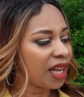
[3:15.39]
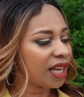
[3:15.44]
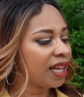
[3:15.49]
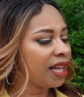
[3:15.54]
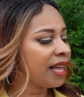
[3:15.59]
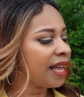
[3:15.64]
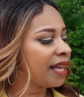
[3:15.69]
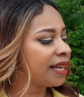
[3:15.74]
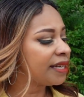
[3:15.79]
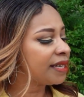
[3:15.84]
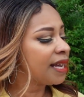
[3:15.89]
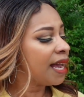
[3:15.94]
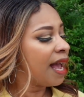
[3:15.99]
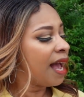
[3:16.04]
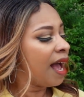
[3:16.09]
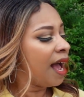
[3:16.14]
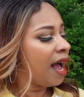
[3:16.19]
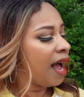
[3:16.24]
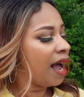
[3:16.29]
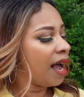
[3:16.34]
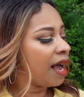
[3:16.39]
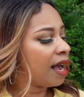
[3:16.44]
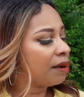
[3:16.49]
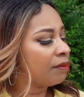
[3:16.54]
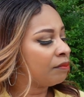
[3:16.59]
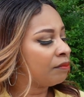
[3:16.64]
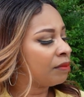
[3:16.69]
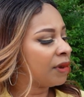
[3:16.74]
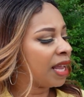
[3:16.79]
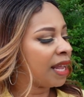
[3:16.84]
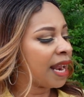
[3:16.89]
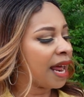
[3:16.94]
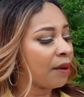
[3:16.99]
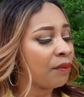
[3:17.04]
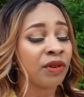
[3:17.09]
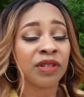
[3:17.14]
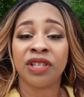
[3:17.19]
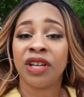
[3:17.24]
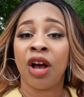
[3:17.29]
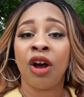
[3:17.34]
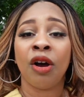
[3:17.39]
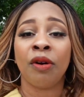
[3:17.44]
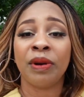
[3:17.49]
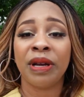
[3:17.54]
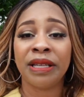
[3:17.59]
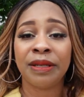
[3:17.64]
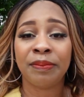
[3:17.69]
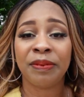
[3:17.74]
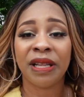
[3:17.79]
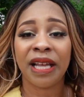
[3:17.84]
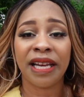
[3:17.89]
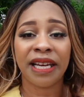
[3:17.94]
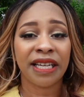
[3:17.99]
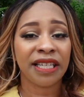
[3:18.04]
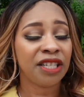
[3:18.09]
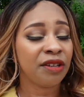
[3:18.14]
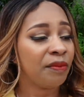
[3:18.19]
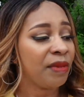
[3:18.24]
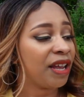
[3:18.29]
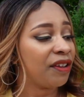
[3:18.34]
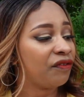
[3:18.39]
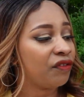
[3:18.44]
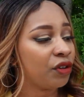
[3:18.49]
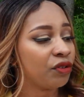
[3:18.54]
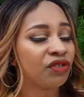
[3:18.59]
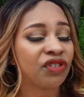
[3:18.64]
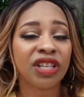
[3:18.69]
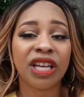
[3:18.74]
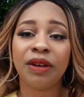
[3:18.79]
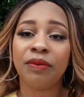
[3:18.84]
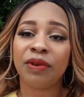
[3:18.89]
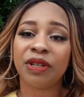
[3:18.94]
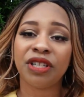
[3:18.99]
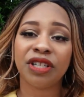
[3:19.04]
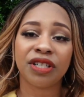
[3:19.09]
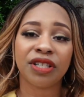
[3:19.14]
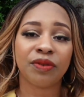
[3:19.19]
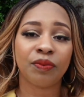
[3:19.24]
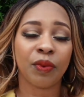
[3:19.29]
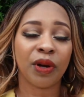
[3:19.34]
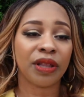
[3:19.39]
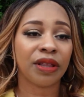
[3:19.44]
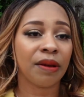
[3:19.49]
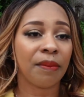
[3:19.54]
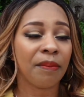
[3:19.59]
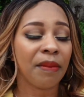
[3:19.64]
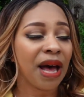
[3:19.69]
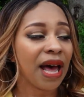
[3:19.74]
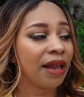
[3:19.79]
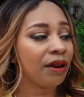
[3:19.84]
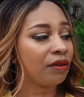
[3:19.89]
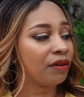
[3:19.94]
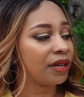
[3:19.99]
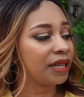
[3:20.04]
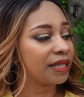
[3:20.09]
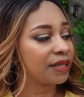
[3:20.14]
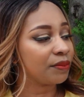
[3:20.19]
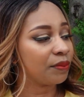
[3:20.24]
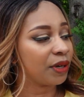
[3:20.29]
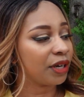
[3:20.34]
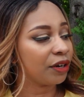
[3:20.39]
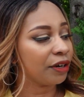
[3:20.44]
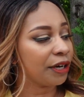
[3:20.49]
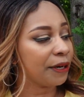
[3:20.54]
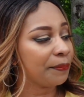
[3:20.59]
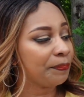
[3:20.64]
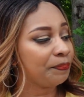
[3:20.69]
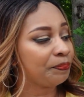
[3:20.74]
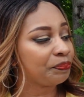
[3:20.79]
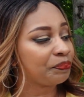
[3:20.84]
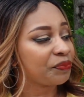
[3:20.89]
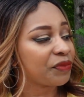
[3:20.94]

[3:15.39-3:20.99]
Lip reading: and I was always planning to make View C, which is what the model is wearing.